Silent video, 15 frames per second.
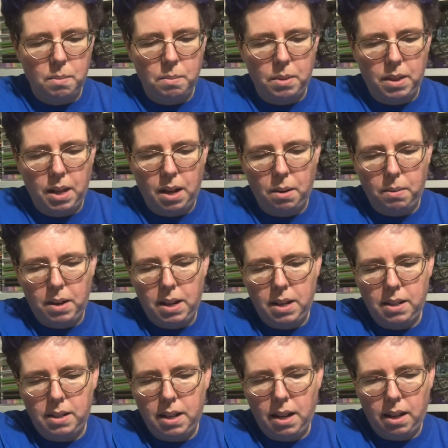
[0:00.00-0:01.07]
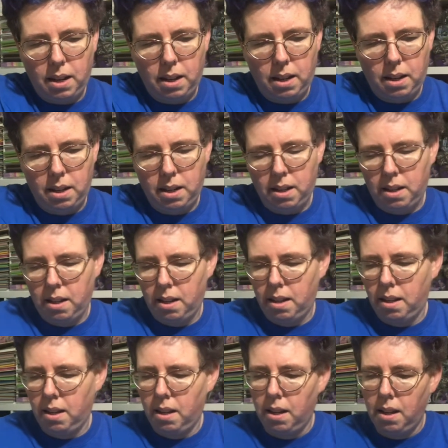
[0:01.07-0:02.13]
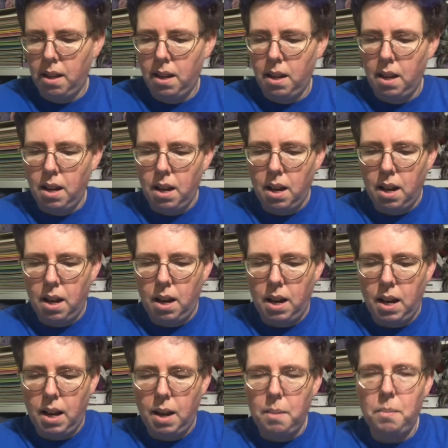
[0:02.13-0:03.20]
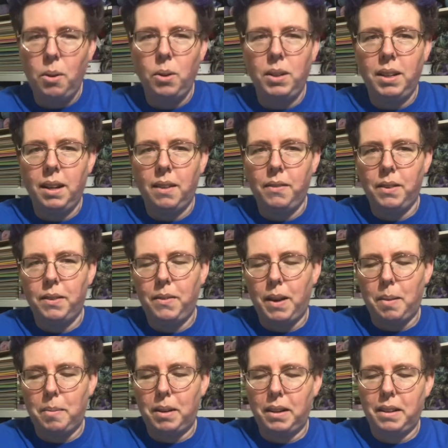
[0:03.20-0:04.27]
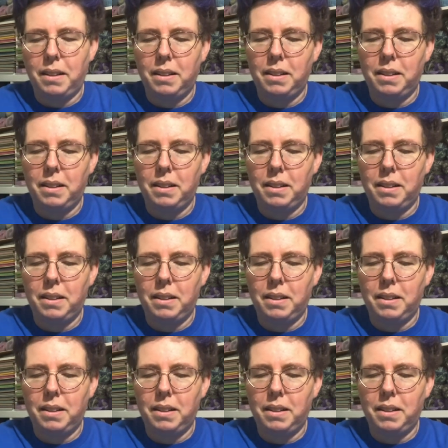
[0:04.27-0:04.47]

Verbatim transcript: Put that away in a sec. Alright, I'm holding off on the fabric.